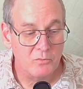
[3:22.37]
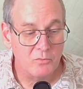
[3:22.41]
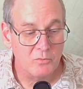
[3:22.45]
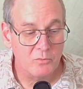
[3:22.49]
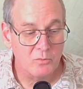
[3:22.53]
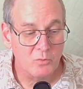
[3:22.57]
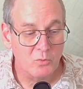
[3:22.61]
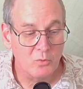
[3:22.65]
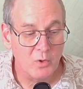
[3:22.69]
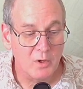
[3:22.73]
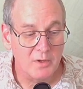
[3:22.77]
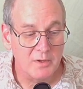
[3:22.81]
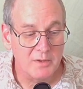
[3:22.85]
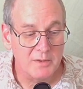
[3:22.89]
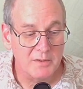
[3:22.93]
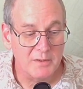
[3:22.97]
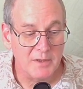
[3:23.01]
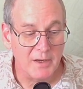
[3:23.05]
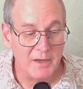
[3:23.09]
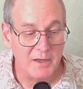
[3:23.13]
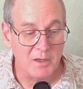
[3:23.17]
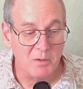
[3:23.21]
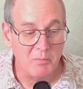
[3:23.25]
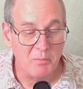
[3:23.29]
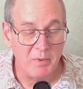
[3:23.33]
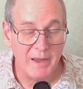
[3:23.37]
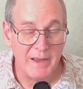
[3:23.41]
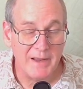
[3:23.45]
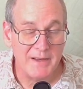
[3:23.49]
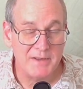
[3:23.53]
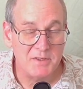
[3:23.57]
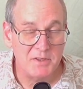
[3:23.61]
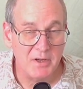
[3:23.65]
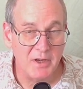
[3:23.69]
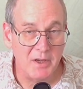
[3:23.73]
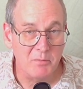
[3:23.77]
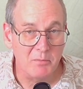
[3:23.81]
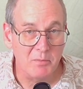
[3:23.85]
What I could
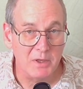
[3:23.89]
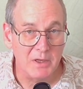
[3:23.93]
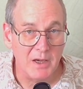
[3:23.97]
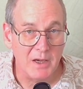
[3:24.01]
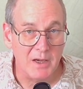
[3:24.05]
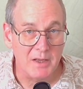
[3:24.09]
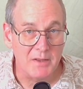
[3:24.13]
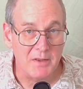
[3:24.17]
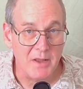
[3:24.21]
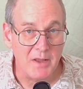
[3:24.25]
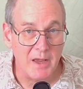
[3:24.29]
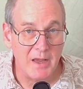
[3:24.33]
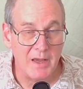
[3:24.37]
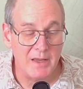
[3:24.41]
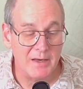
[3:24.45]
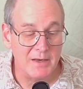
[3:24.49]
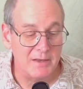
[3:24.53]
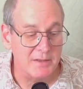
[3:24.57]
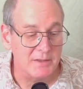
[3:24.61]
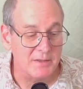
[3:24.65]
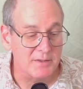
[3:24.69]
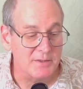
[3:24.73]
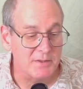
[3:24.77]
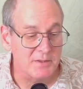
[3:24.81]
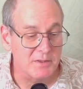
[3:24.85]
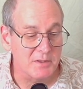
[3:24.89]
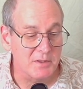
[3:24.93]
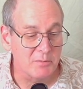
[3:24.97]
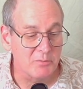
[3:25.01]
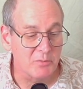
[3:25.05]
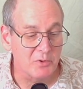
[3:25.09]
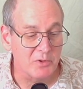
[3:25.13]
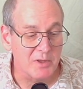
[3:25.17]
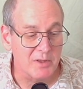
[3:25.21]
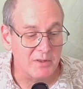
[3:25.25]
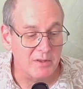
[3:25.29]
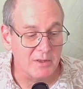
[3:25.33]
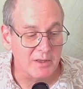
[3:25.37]
pass on beyond that is
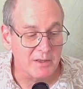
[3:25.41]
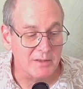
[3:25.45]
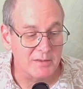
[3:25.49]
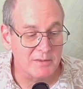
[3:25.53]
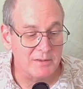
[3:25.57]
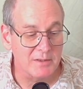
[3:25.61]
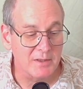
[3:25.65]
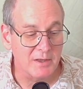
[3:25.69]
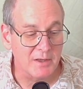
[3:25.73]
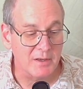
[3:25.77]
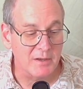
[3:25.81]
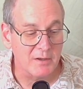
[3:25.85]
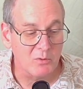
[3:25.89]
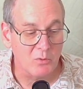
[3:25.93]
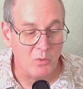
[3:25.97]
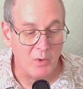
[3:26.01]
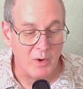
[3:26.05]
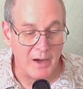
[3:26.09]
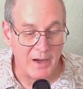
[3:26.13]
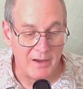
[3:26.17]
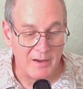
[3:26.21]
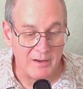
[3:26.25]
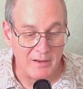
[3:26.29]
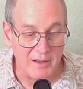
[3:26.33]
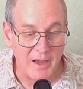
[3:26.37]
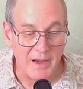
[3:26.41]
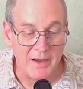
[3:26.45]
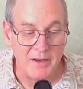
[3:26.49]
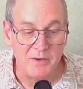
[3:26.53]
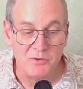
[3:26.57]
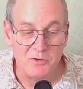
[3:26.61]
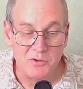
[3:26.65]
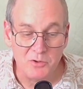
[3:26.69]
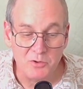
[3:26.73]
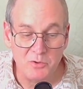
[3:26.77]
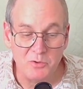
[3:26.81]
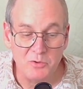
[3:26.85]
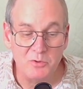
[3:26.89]
simply that while I
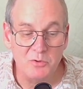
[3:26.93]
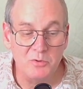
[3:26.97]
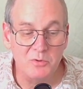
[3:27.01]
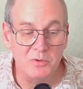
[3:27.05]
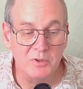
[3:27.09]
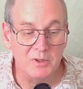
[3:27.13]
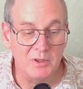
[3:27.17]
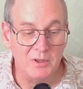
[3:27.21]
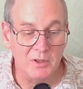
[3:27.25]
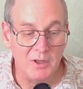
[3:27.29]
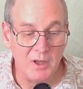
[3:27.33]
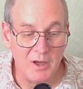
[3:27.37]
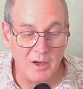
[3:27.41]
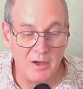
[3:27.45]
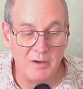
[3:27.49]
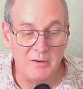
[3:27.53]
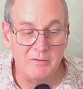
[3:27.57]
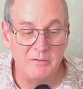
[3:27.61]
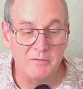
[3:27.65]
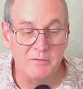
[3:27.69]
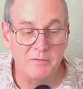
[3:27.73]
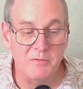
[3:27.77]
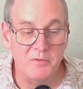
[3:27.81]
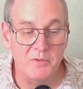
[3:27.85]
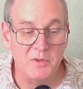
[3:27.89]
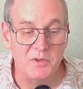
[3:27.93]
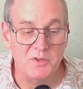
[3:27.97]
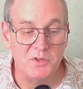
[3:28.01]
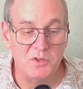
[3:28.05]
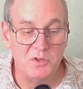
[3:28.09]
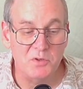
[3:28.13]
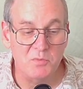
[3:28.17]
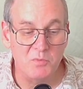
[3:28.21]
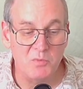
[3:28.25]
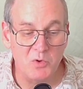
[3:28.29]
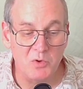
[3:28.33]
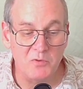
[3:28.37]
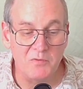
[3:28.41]
do love the
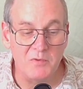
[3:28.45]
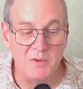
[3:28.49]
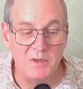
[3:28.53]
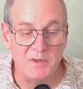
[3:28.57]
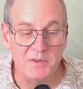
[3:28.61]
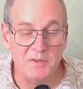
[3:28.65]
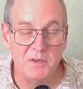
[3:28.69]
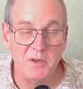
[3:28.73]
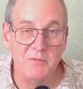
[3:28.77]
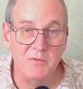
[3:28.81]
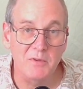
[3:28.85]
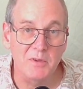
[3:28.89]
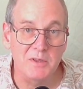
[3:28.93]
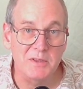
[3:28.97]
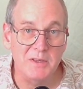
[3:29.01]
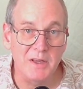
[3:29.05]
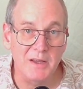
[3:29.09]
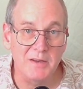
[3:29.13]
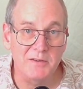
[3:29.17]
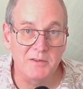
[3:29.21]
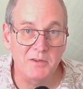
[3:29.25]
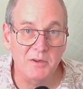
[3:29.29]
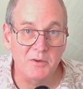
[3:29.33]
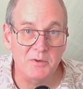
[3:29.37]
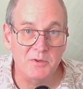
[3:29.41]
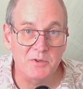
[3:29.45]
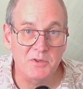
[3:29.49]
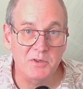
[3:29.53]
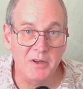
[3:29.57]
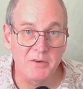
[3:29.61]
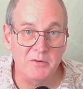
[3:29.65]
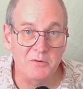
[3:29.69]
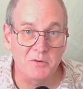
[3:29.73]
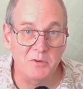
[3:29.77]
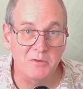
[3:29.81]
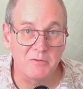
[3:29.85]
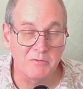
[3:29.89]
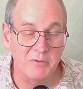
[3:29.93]
smoothness of the Tento
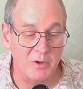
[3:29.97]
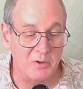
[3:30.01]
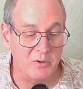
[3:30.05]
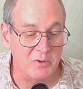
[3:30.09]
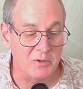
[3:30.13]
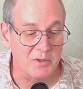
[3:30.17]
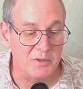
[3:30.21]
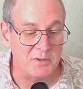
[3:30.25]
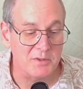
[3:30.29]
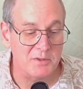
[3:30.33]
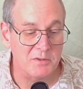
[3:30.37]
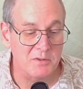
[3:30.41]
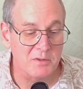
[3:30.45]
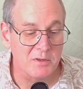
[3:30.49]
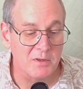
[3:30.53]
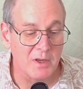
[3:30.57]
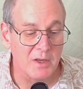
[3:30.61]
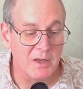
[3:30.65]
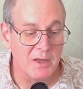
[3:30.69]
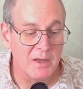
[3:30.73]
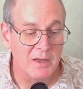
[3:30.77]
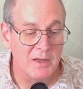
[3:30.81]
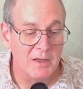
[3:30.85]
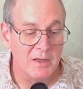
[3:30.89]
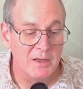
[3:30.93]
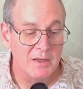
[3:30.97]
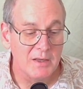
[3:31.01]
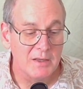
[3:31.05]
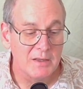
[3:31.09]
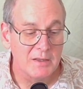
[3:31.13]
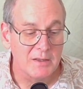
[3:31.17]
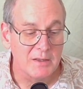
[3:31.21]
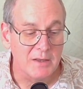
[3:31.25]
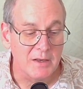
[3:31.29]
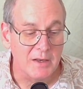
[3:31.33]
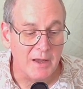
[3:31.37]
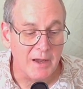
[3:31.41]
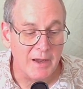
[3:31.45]
central focus,
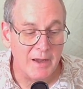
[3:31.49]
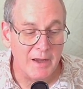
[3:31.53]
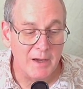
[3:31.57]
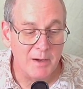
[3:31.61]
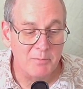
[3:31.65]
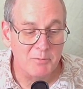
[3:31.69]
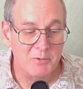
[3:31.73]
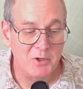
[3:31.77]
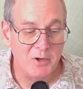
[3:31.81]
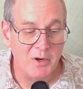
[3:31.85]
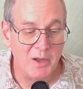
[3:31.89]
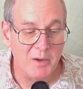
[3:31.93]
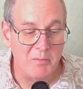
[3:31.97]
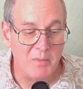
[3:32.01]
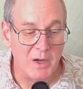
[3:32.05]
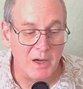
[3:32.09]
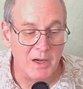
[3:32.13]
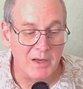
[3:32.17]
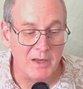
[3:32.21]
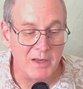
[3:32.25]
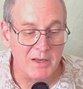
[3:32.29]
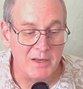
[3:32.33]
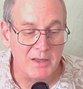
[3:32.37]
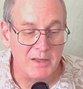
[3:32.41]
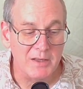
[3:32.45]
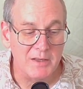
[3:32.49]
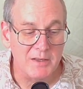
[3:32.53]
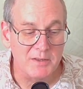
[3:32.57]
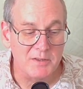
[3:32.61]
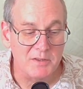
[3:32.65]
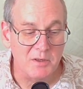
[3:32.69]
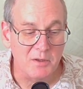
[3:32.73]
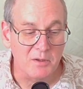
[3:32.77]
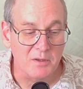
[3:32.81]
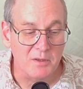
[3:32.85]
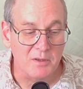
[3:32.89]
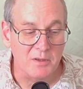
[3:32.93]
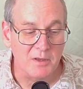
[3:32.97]
the diopter on mine is
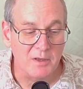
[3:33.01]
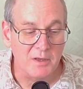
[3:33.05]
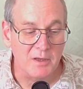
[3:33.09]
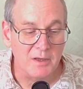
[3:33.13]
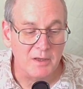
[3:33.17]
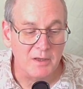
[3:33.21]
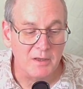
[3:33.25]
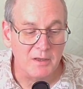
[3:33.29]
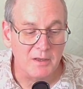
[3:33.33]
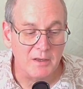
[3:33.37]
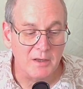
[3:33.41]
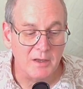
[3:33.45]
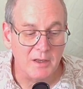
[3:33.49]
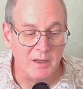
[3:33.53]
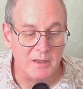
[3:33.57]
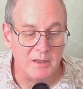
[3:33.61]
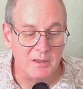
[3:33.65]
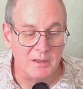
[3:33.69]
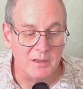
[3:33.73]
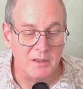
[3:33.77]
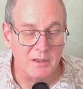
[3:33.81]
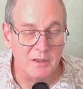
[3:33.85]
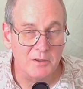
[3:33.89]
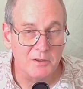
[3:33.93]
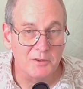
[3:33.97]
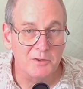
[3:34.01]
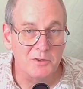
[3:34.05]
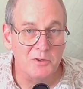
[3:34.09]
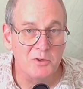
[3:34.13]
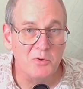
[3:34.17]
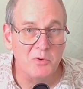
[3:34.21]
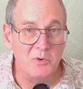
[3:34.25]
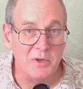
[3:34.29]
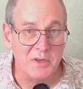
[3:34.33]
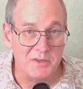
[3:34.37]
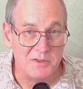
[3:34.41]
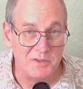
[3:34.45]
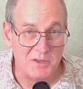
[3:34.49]
a little
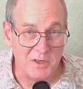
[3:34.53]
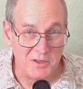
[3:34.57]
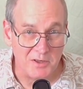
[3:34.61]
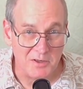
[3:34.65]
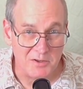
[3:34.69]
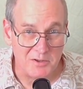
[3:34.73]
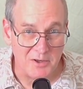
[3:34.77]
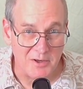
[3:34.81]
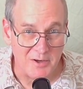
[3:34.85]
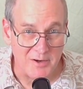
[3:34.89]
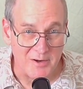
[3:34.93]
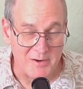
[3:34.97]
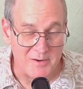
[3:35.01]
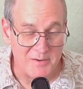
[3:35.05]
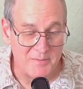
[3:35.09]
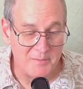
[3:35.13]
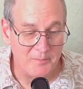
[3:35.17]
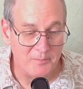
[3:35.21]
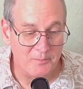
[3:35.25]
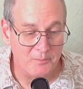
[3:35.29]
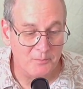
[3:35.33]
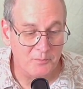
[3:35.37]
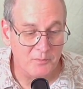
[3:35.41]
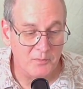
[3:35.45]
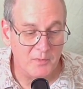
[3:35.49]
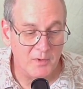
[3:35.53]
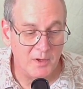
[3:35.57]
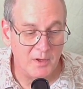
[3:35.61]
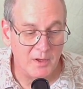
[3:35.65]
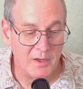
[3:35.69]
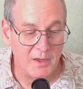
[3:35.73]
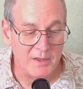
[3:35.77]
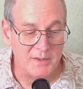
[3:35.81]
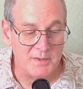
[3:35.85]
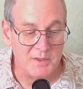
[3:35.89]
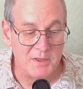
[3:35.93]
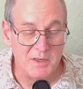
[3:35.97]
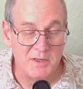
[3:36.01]
too easy to turn.
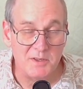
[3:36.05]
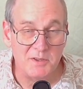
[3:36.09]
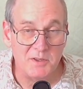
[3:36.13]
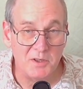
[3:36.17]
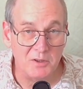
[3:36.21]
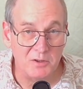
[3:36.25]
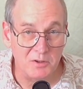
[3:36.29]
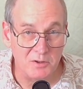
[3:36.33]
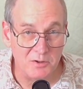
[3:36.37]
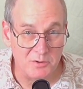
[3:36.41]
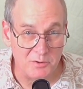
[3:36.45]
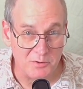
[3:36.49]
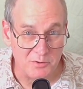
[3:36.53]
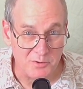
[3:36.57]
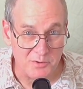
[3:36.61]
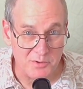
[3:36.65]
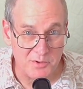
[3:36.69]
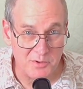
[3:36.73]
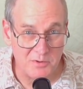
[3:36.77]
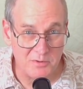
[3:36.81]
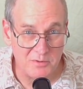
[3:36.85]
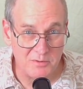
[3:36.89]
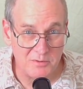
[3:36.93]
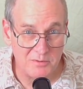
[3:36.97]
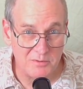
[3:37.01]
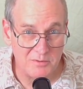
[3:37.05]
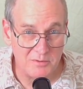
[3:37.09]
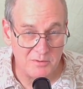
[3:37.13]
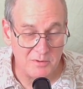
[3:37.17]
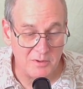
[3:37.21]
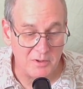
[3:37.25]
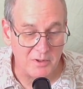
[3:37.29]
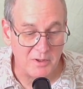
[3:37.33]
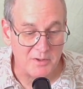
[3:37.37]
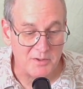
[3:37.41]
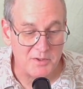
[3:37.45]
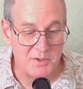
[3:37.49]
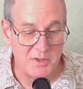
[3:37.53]
It's easy to lose
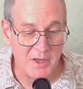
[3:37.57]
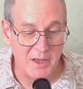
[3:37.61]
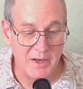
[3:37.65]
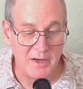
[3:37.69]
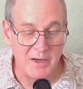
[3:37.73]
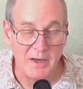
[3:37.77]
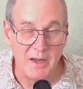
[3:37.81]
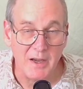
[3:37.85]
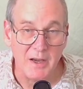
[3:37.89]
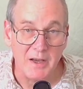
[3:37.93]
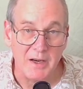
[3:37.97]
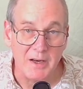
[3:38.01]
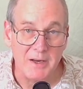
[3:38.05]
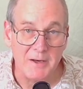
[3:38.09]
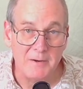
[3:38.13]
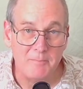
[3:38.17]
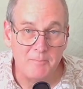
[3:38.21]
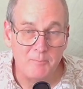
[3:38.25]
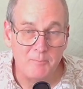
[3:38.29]
your setting on it.